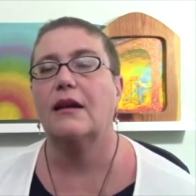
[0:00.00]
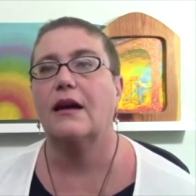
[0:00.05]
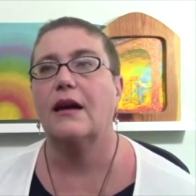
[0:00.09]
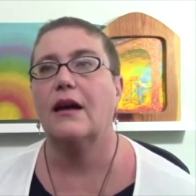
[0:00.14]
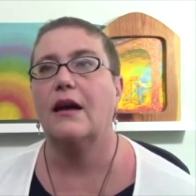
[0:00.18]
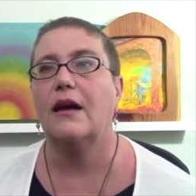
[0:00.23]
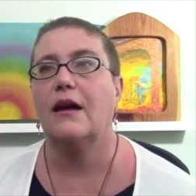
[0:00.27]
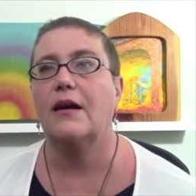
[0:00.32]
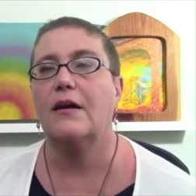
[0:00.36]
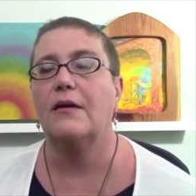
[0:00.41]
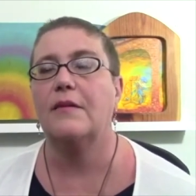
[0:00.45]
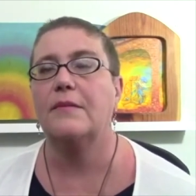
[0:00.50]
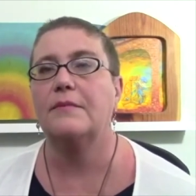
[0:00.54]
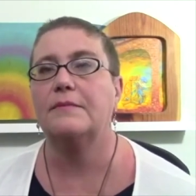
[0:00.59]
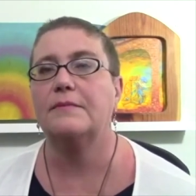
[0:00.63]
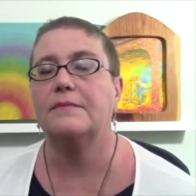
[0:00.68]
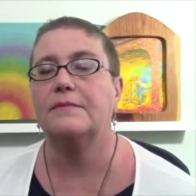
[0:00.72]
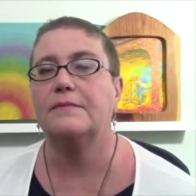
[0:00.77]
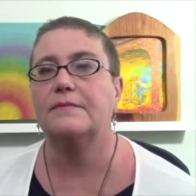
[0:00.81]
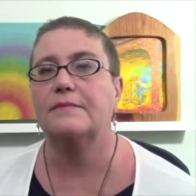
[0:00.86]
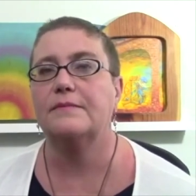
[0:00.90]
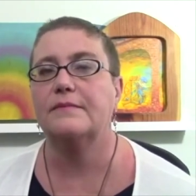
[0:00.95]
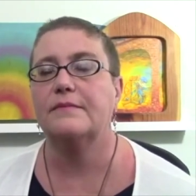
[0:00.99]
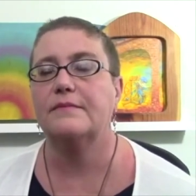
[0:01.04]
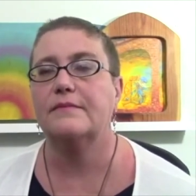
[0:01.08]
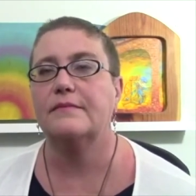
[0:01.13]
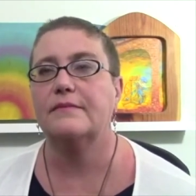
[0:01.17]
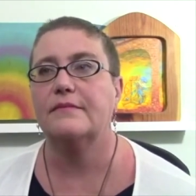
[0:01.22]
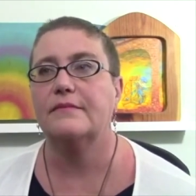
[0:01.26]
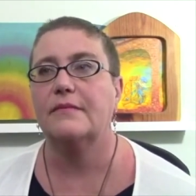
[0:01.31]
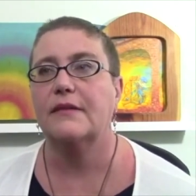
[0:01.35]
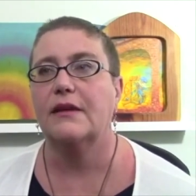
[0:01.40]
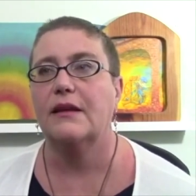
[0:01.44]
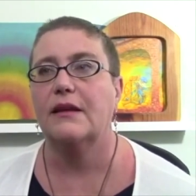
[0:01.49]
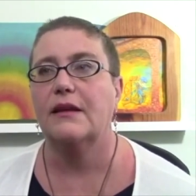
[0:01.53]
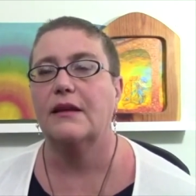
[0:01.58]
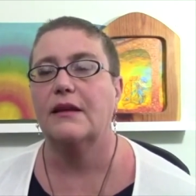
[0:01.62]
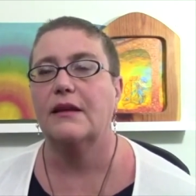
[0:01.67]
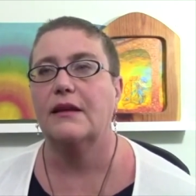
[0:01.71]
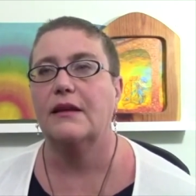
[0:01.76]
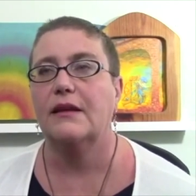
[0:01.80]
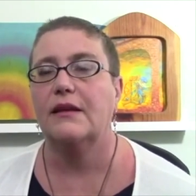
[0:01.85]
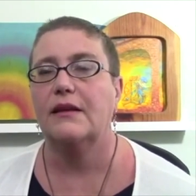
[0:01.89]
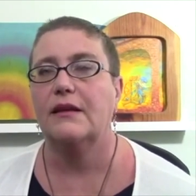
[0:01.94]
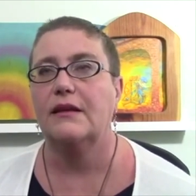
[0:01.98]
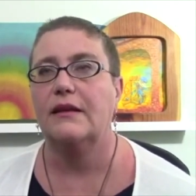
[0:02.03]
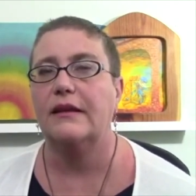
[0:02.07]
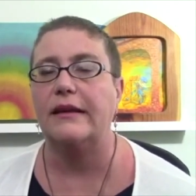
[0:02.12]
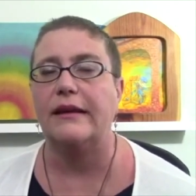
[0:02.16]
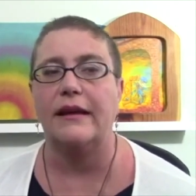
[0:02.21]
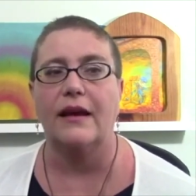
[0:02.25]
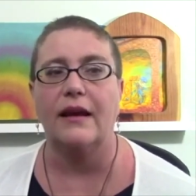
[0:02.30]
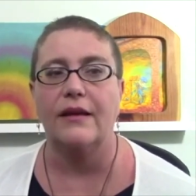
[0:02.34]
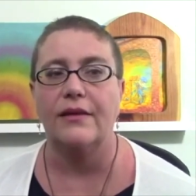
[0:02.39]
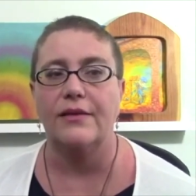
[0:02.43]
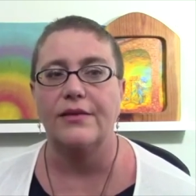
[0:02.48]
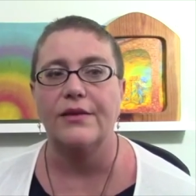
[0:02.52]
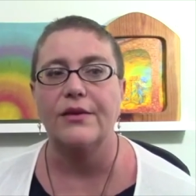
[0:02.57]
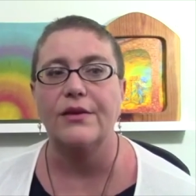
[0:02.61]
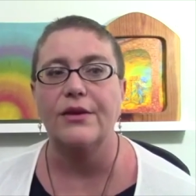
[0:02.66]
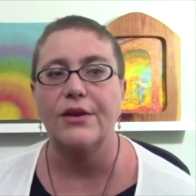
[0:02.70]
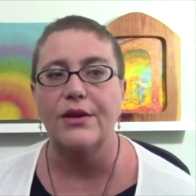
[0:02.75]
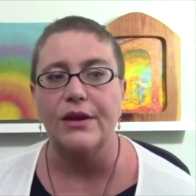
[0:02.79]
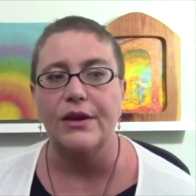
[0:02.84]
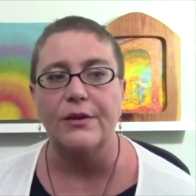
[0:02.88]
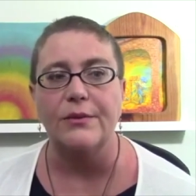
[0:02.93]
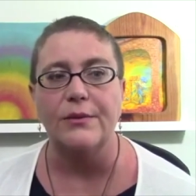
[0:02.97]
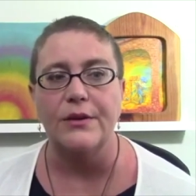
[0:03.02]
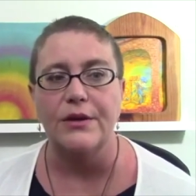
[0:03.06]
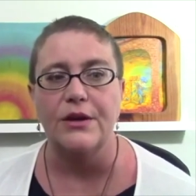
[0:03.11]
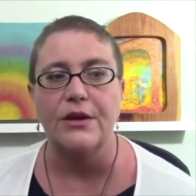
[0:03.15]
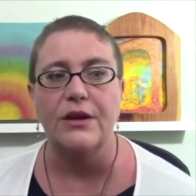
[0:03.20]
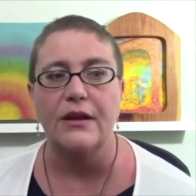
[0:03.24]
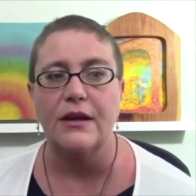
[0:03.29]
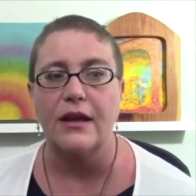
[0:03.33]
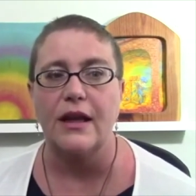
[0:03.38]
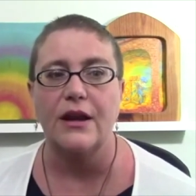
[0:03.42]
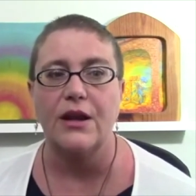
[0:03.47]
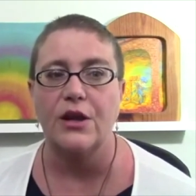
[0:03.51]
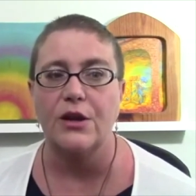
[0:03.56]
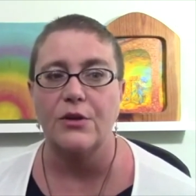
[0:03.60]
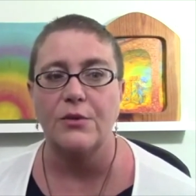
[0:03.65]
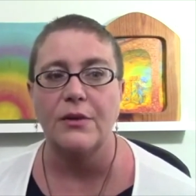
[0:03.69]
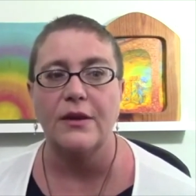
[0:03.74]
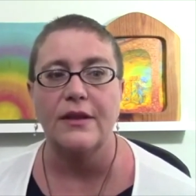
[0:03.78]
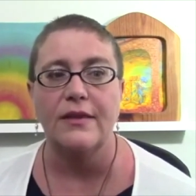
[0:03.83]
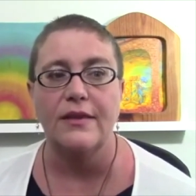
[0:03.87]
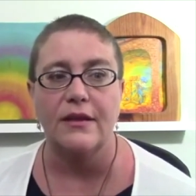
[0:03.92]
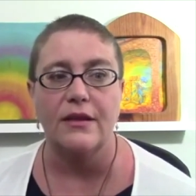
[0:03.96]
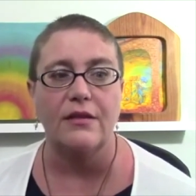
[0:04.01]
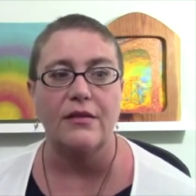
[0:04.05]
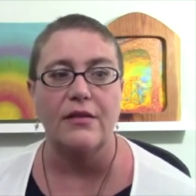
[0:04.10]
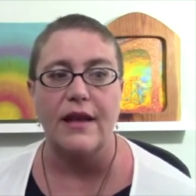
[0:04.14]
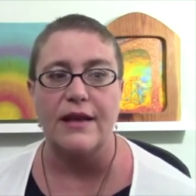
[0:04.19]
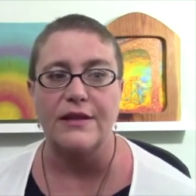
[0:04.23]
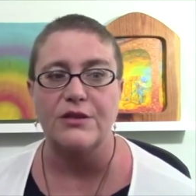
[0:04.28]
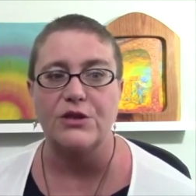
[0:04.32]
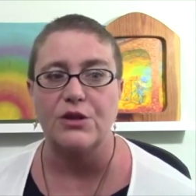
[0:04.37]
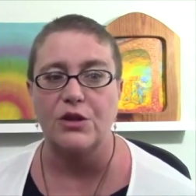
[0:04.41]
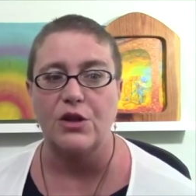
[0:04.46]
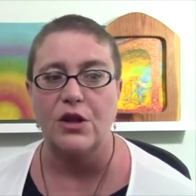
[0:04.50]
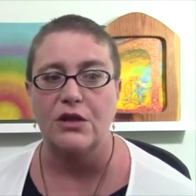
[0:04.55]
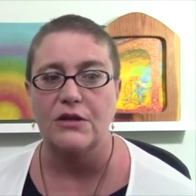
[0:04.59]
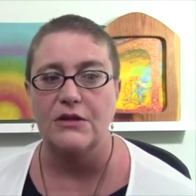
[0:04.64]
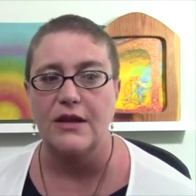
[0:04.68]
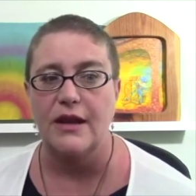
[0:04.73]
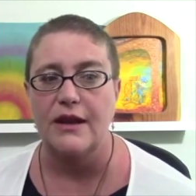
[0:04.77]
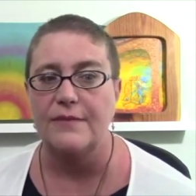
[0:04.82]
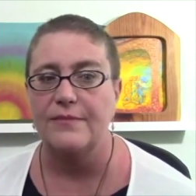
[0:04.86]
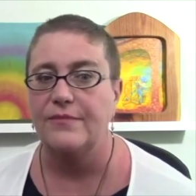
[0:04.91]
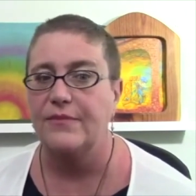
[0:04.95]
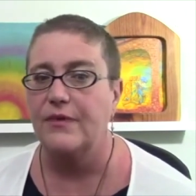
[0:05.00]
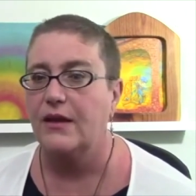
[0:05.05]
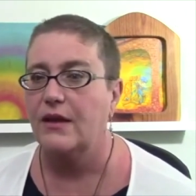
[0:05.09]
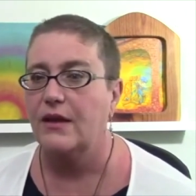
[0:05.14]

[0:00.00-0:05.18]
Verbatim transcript: Um, yeah, they're good. When you can get a good one, they'll last you a long time.